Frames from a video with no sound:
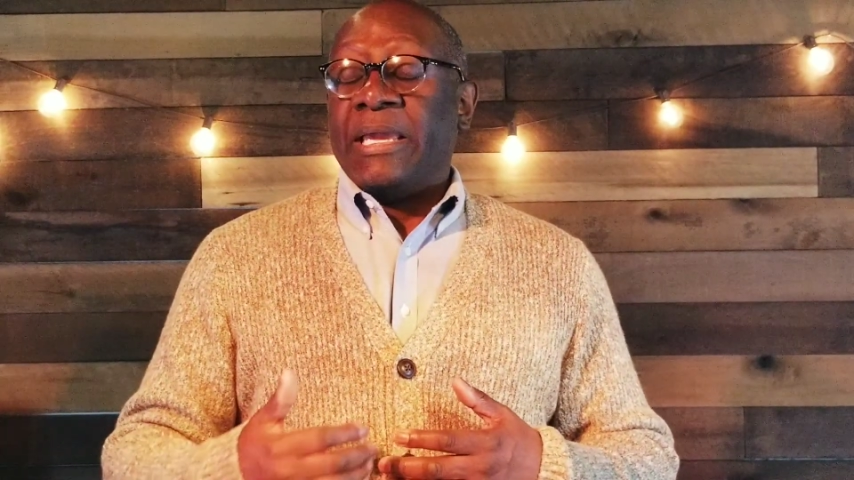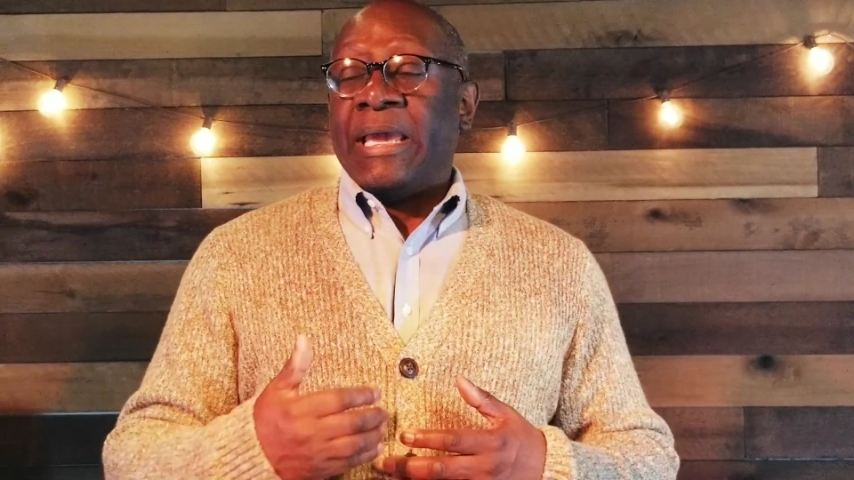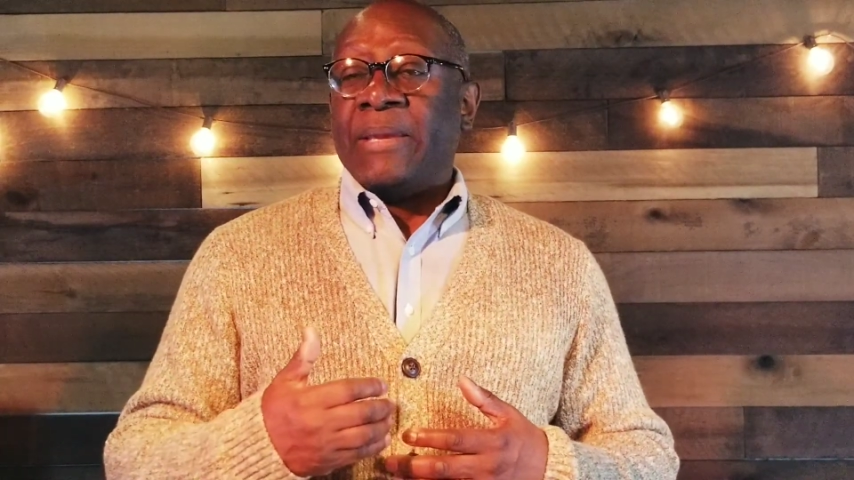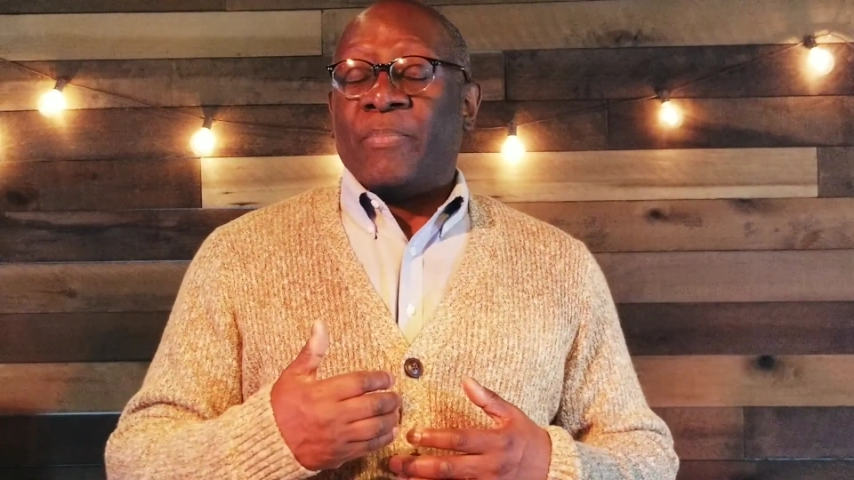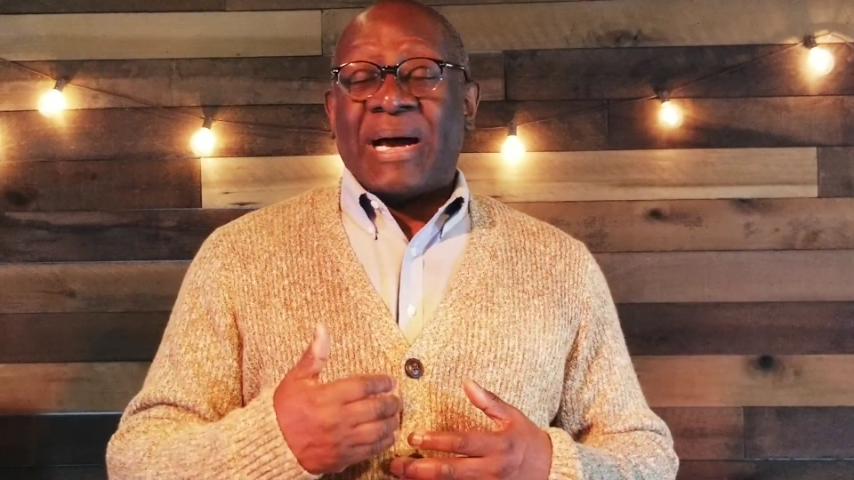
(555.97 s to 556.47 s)

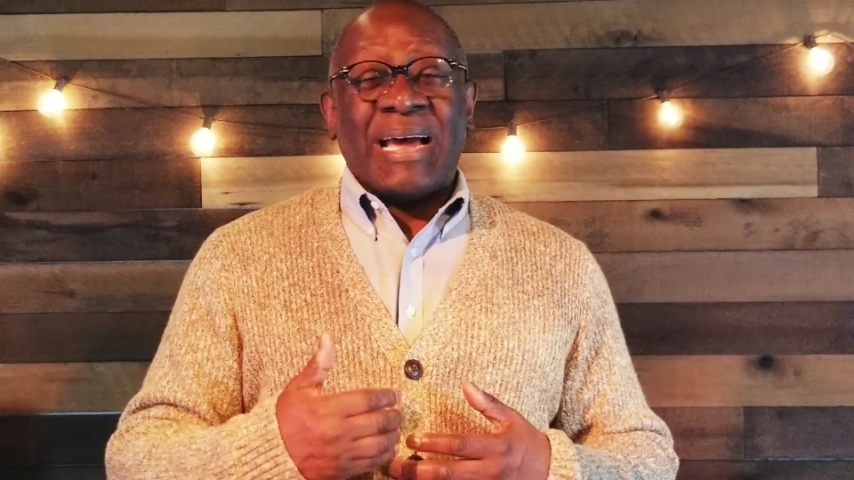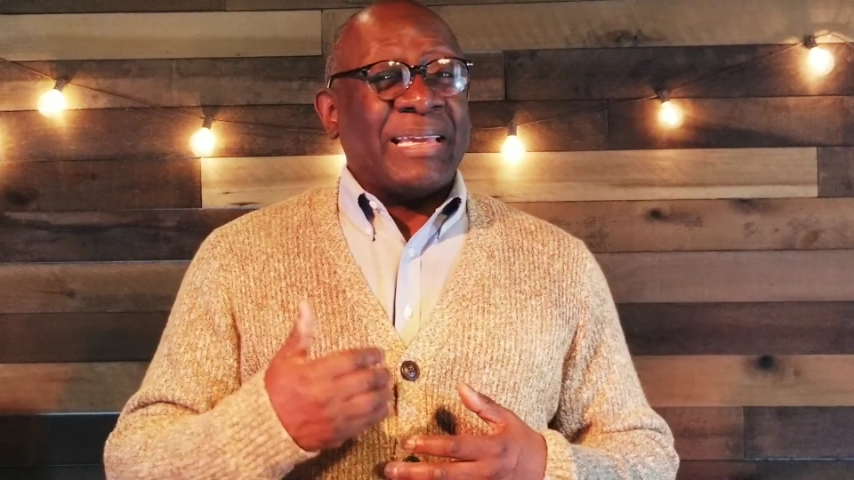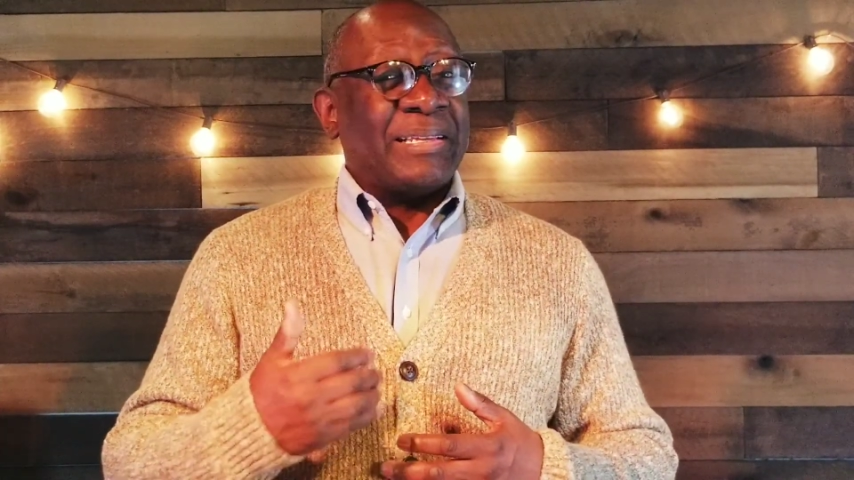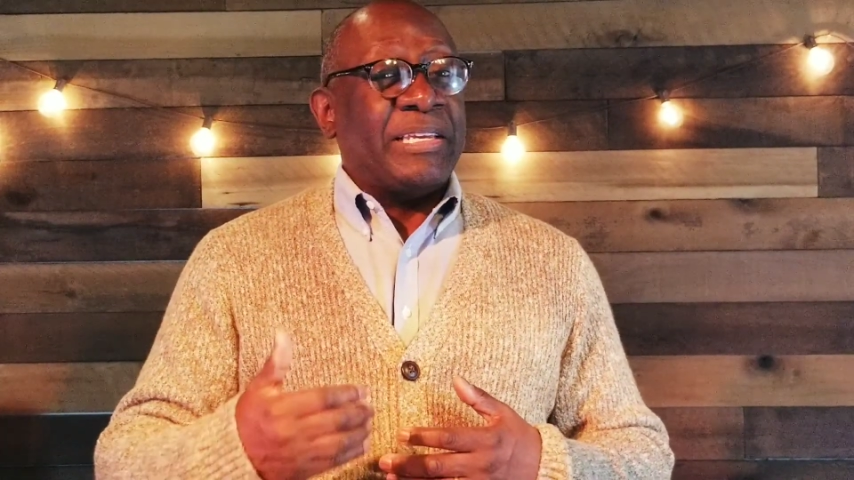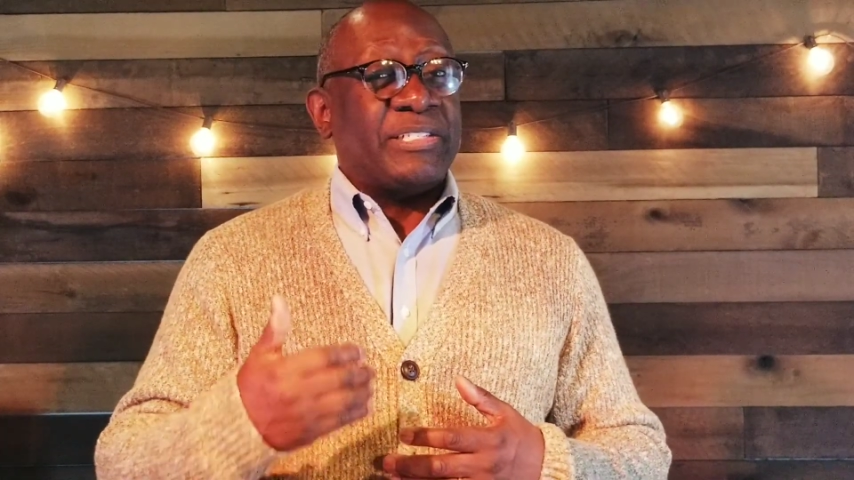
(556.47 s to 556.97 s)
and by
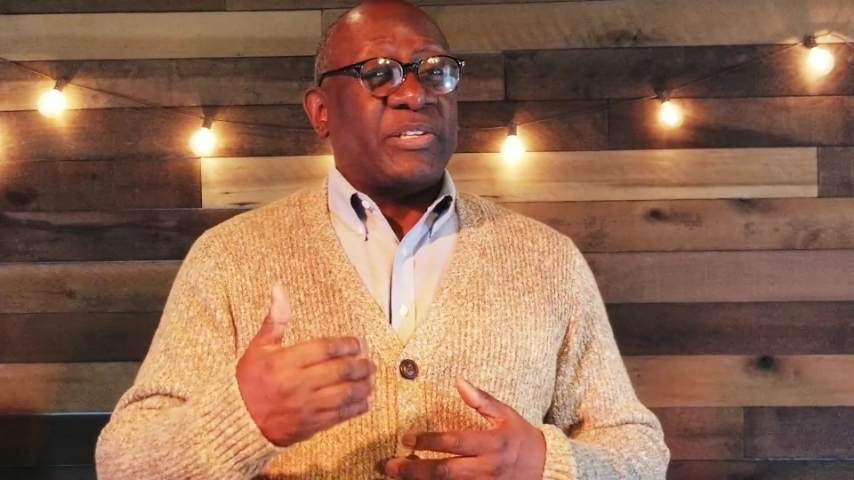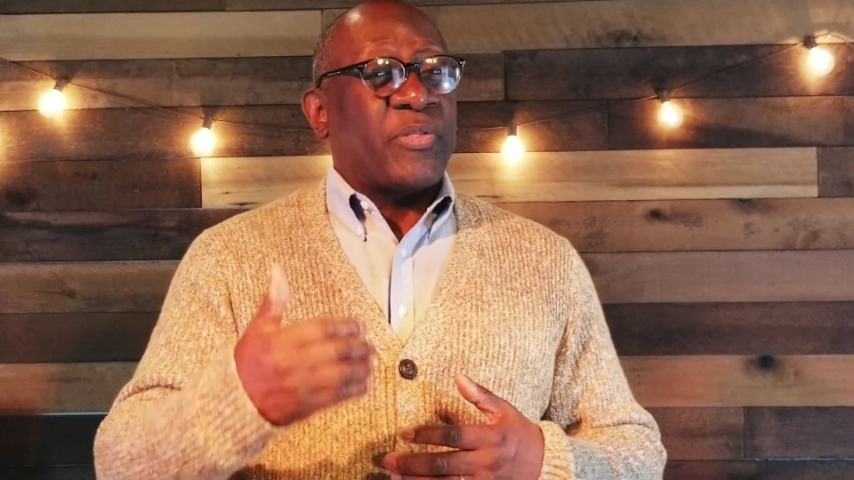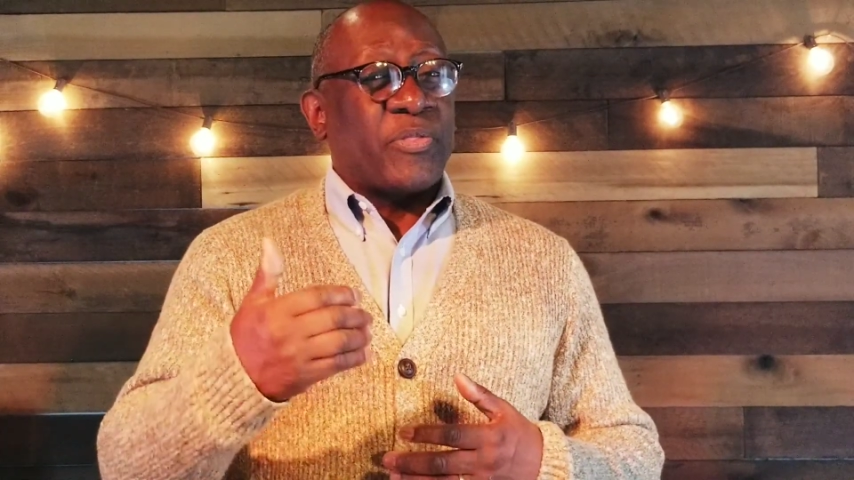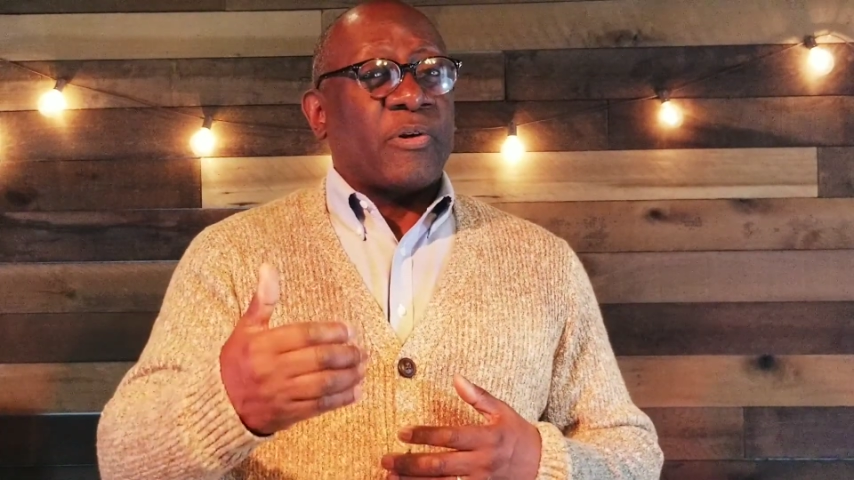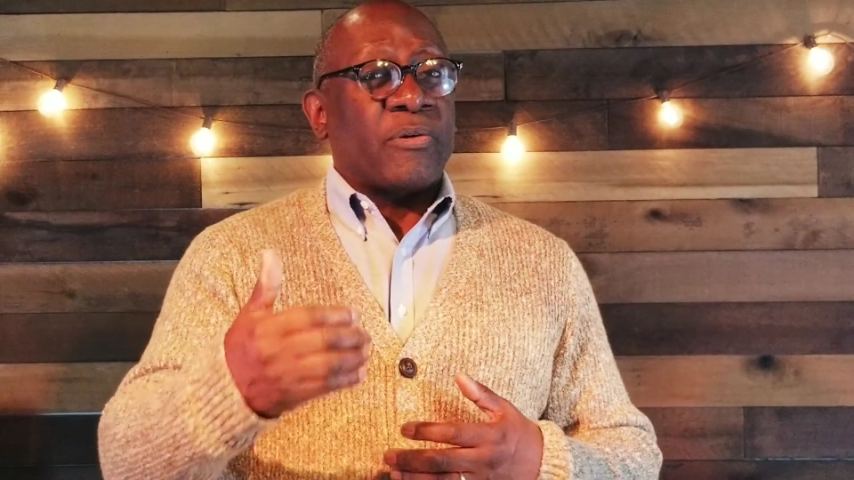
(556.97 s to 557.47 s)
at least the
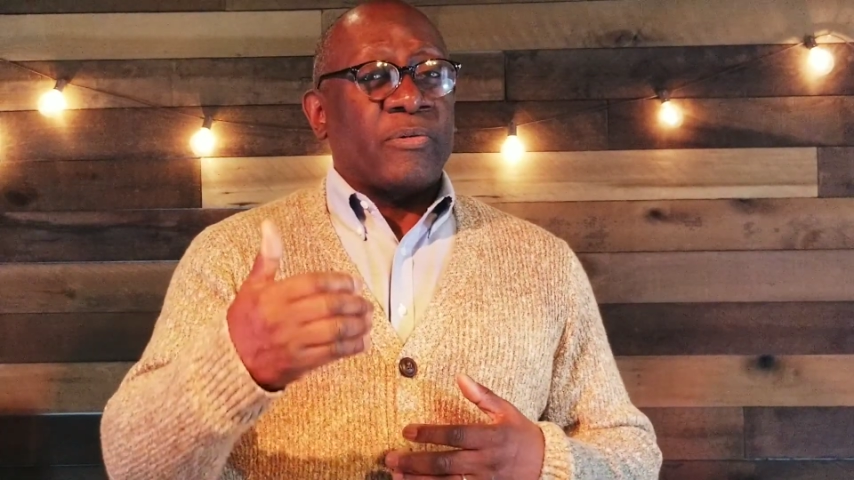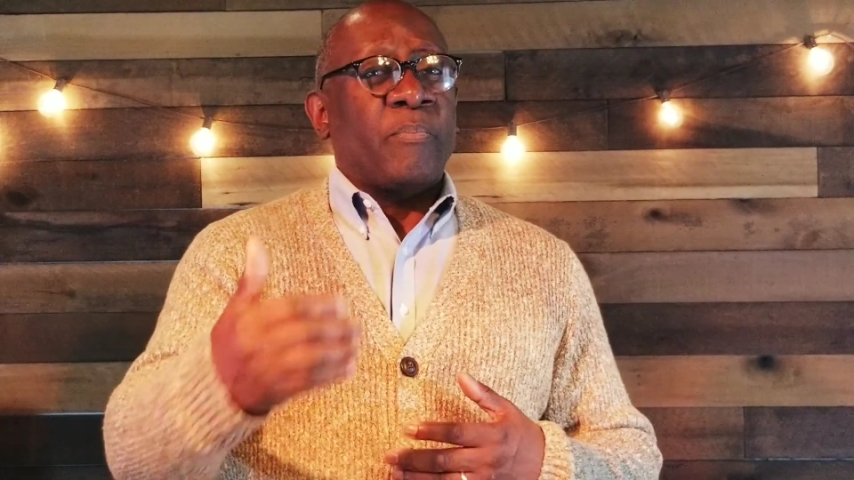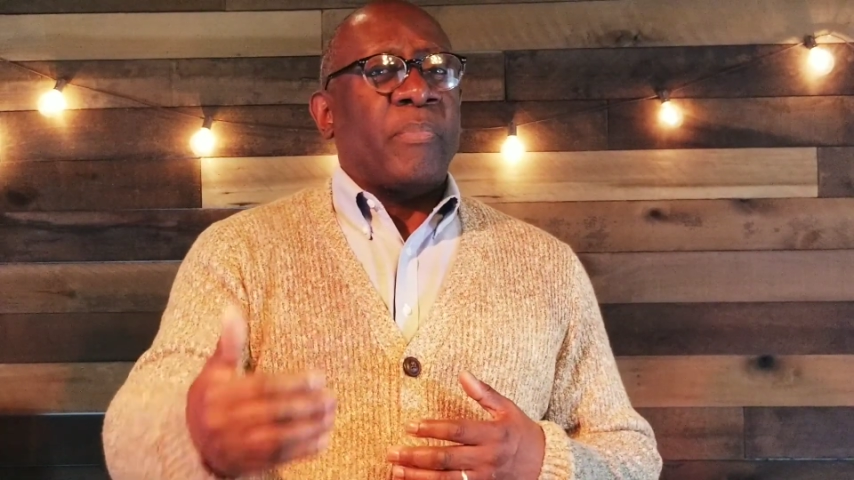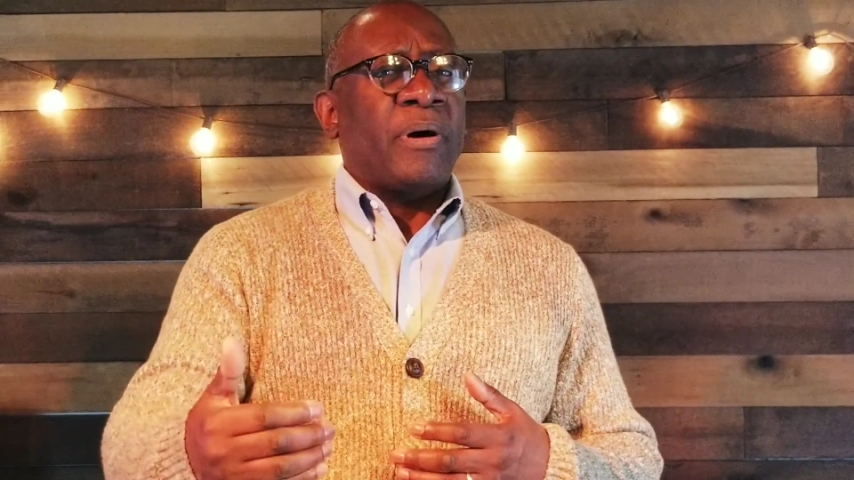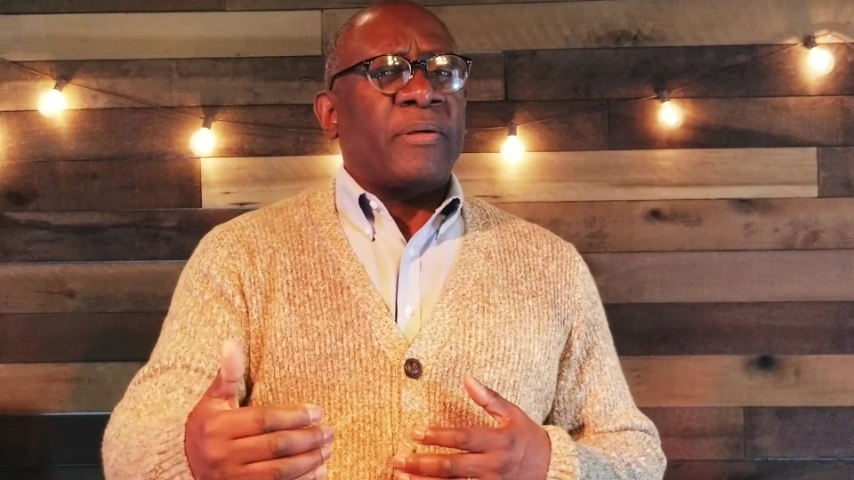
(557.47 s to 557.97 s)
third
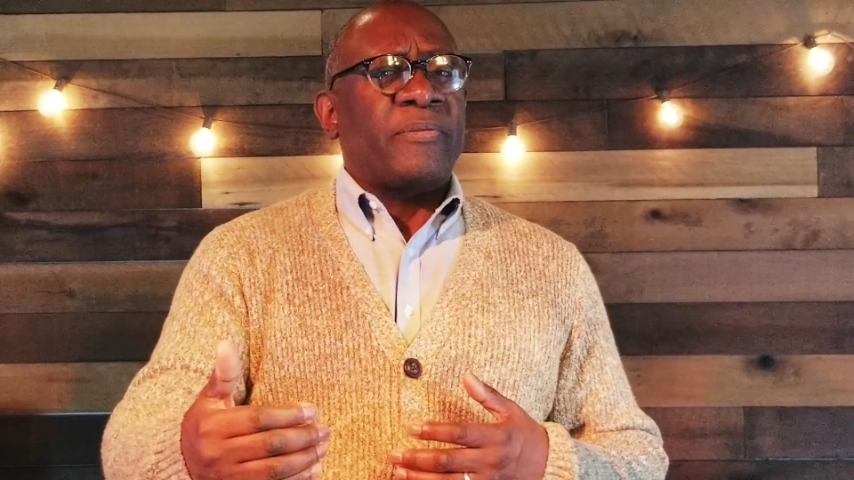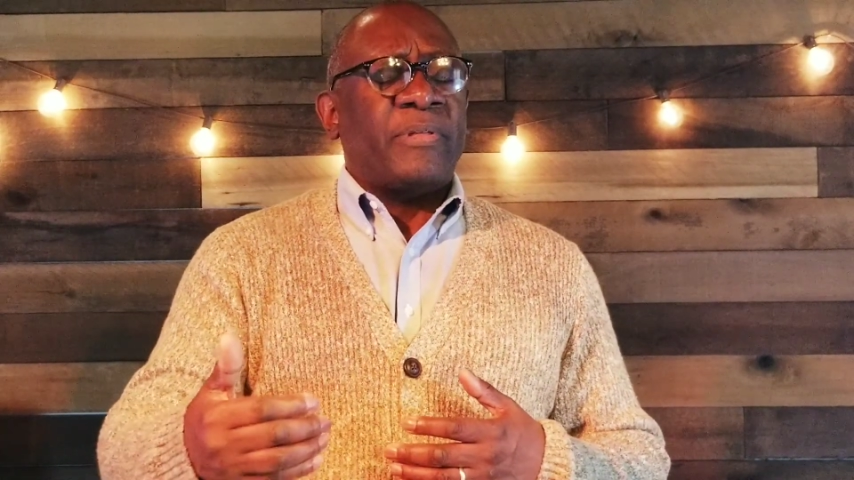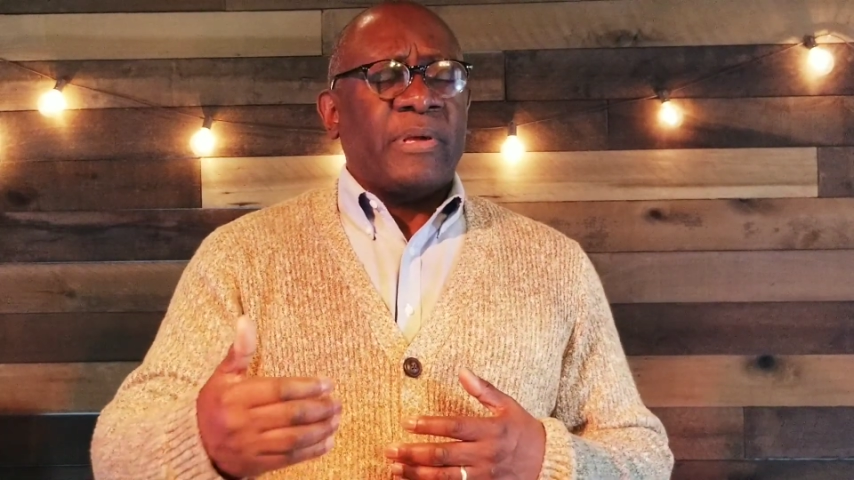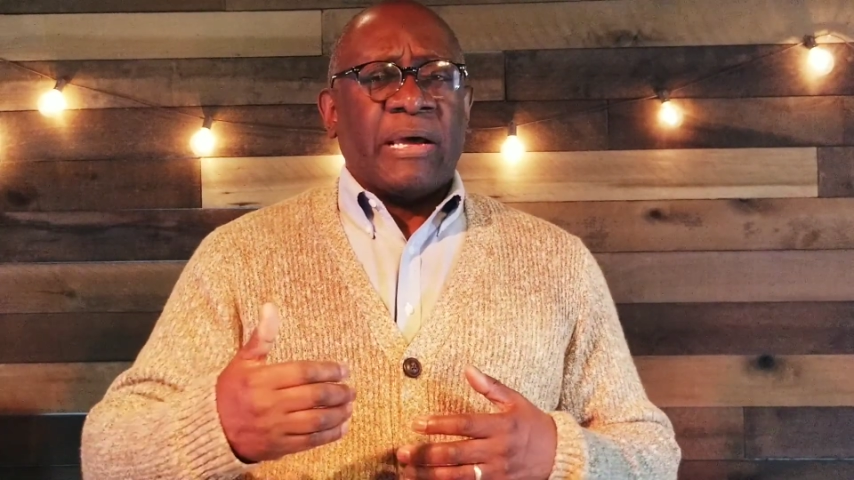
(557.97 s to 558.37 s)
month,